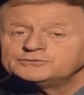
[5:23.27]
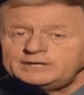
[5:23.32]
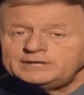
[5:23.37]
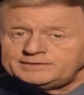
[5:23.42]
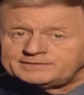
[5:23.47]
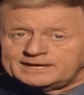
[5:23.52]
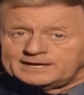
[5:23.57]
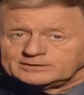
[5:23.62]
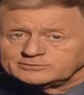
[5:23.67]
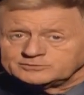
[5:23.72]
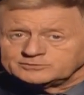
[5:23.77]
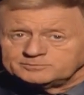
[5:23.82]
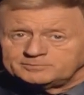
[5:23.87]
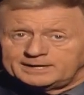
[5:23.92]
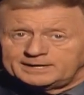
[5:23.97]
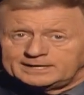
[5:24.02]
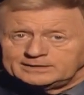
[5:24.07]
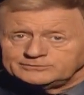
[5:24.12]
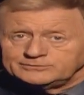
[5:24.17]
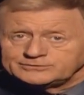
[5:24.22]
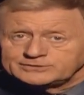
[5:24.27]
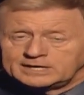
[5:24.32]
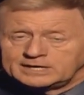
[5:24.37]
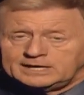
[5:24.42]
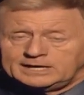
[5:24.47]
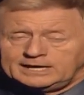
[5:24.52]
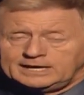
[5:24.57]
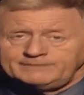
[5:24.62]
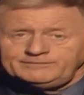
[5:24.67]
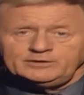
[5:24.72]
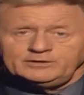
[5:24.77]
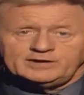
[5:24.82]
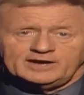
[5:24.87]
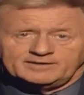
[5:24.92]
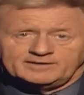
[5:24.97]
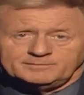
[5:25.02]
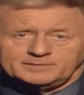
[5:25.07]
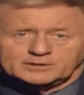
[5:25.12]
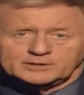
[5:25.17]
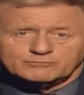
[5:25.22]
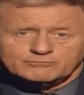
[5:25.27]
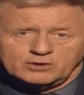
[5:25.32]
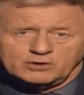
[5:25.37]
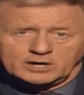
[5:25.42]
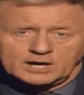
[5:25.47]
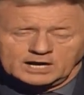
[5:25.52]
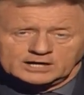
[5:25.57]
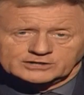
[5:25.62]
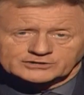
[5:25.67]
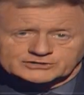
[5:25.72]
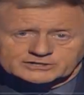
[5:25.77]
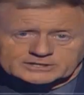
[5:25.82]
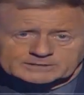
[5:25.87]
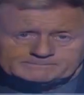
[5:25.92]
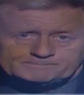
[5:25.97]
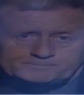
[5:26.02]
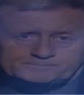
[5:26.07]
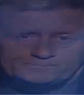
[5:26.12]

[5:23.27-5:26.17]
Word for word: £3,000 if you gave me the wrong answer.